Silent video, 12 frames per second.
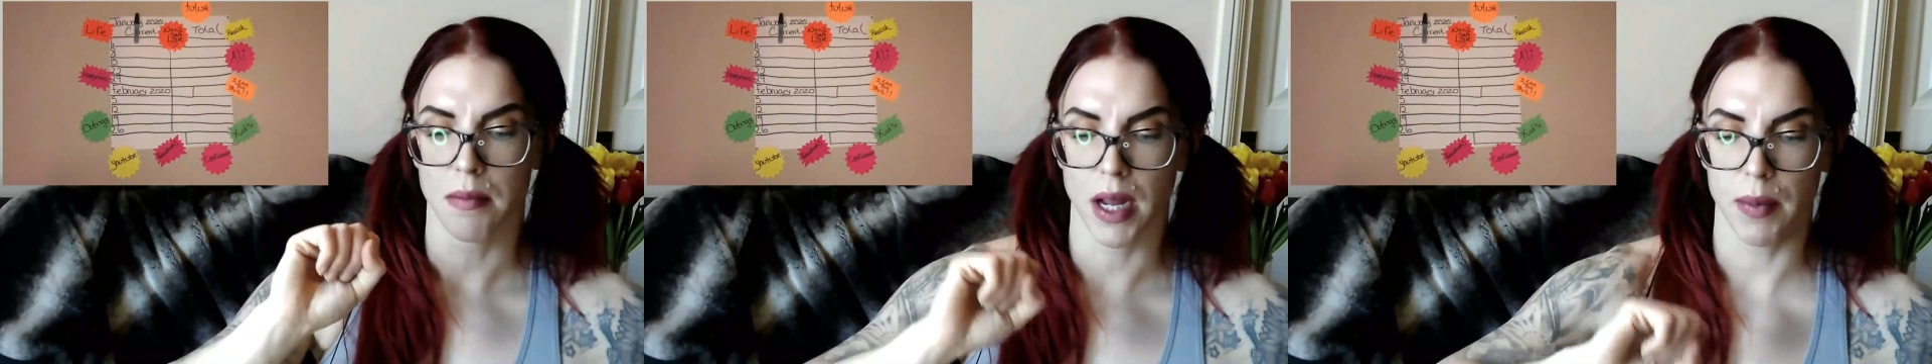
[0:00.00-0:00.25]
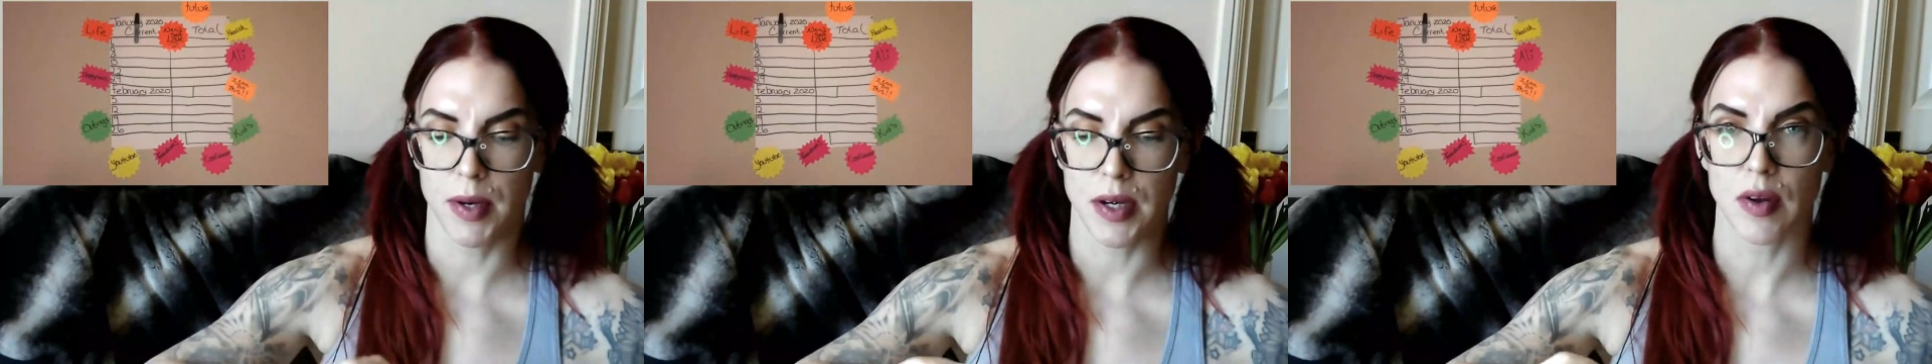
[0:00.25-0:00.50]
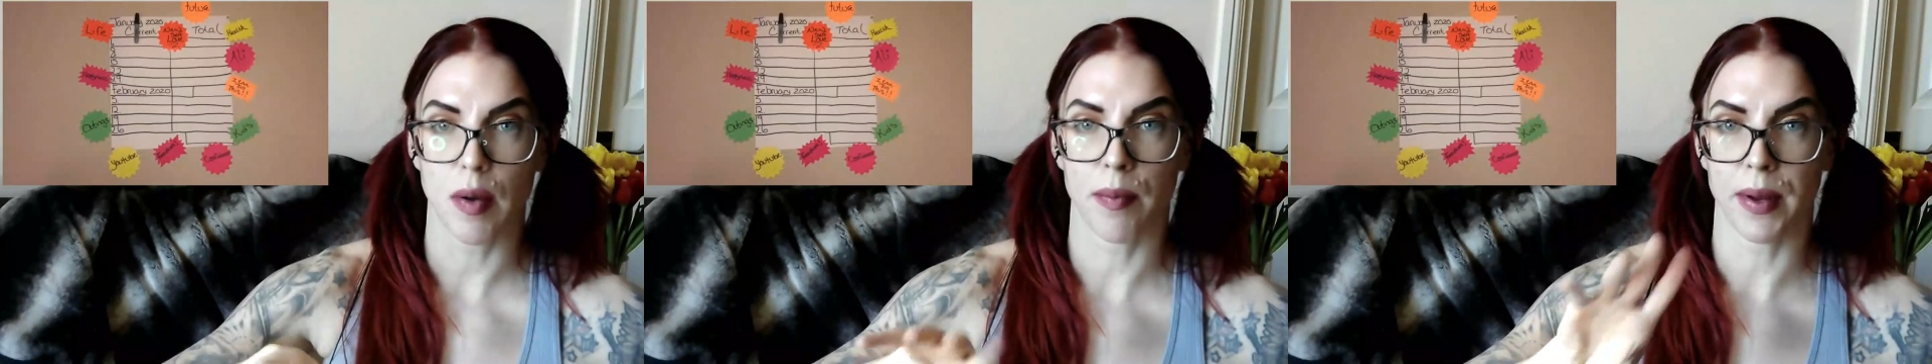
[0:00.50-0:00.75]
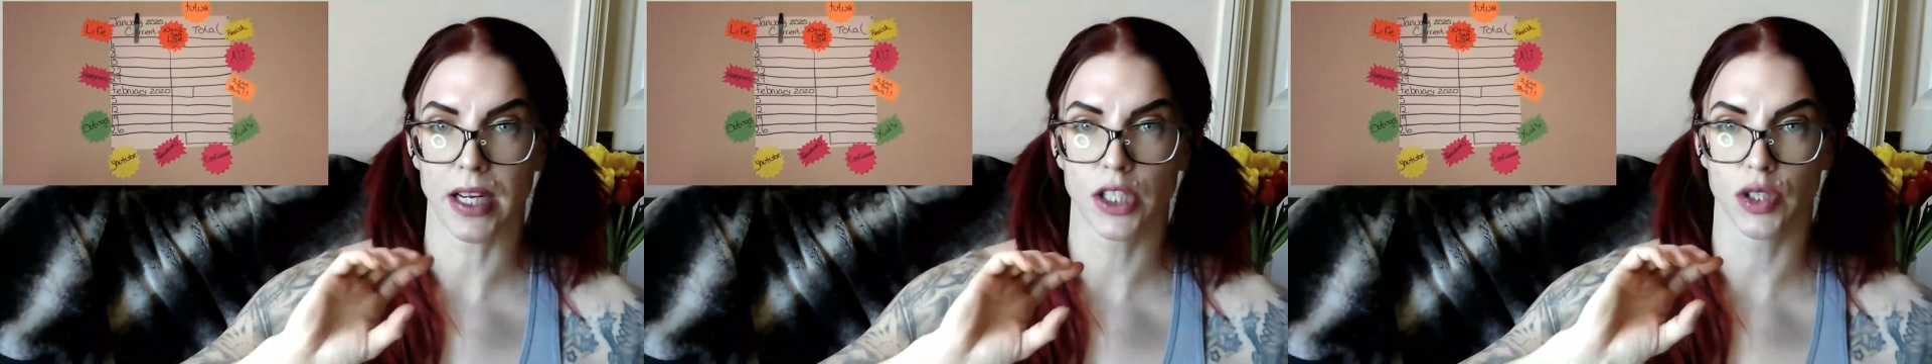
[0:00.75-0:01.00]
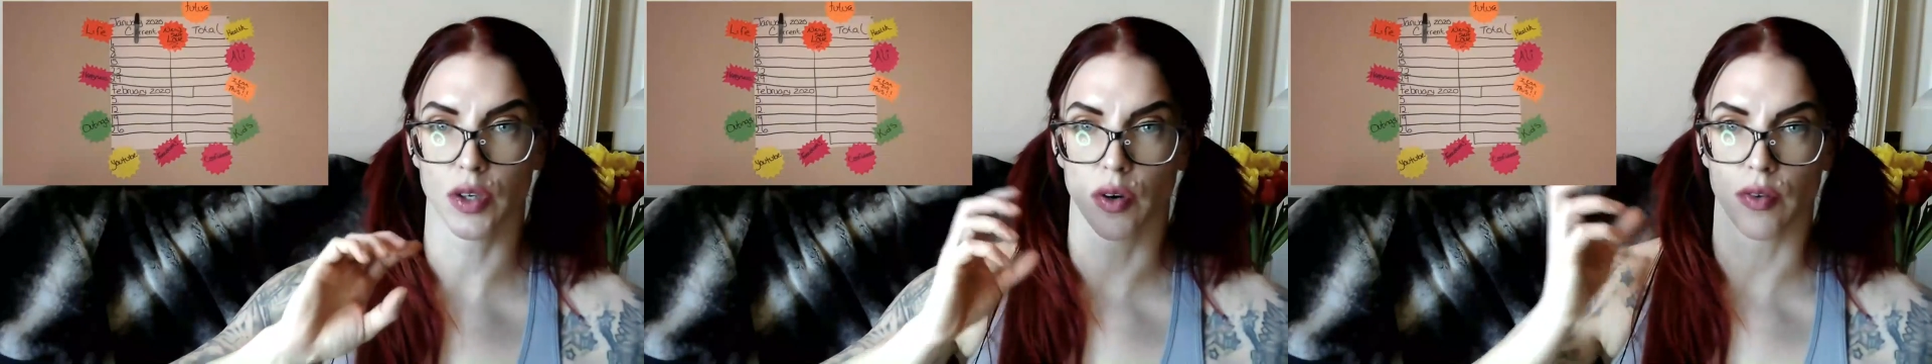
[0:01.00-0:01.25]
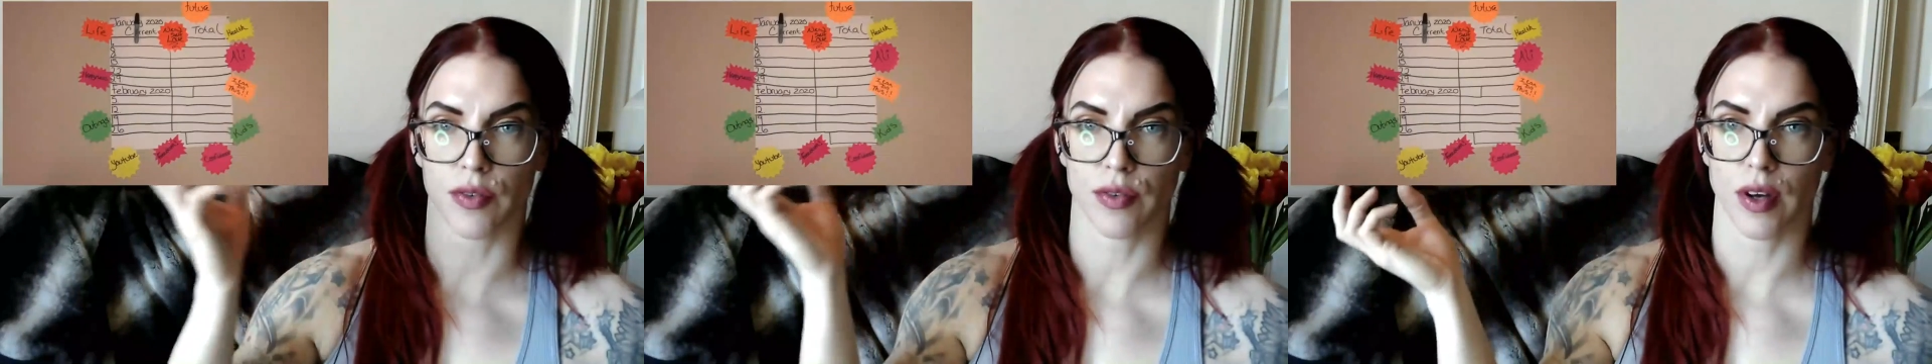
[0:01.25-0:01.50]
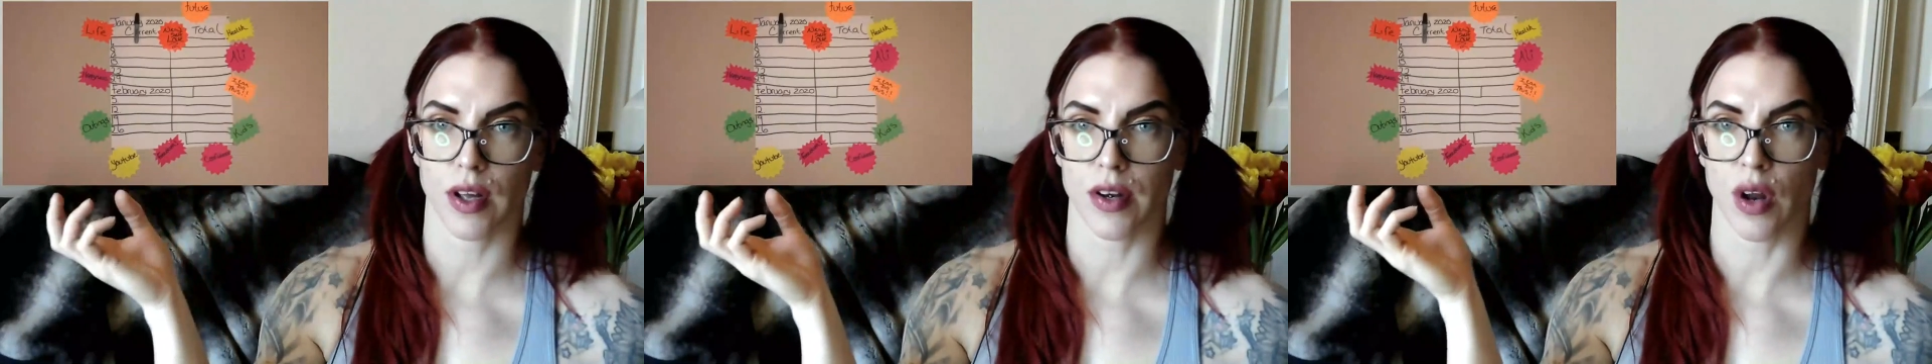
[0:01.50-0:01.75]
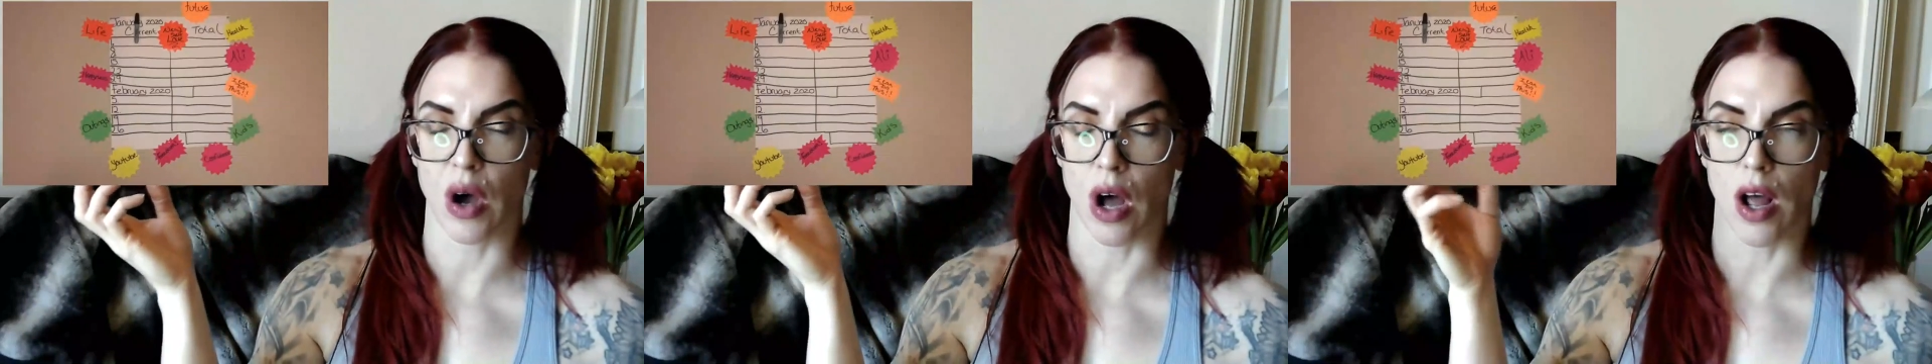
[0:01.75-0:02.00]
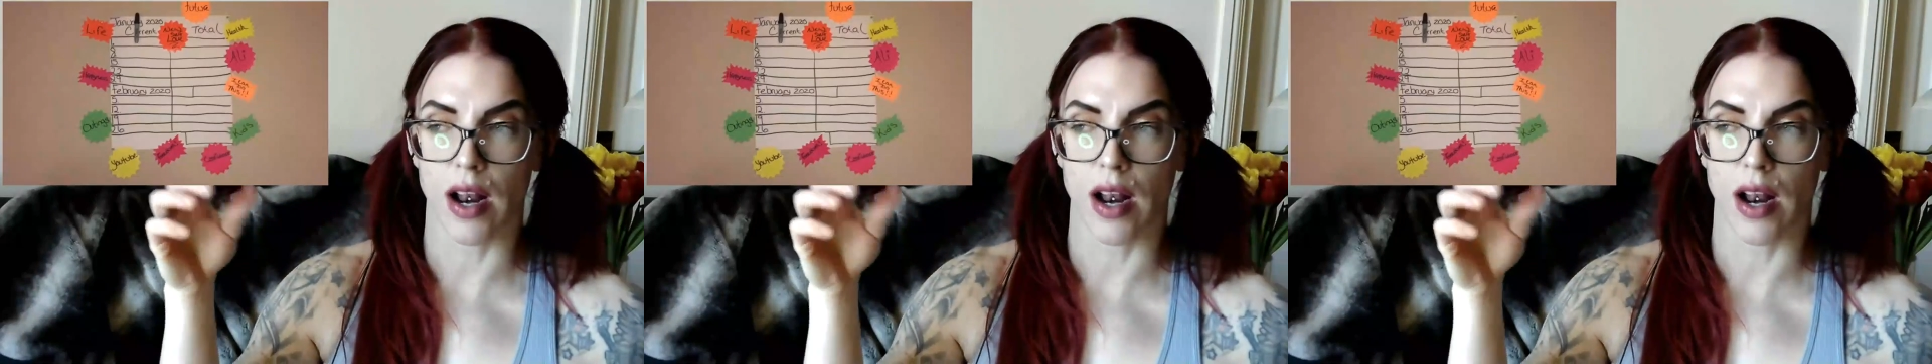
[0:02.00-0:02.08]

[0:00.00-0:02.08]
maybe do a picture of an,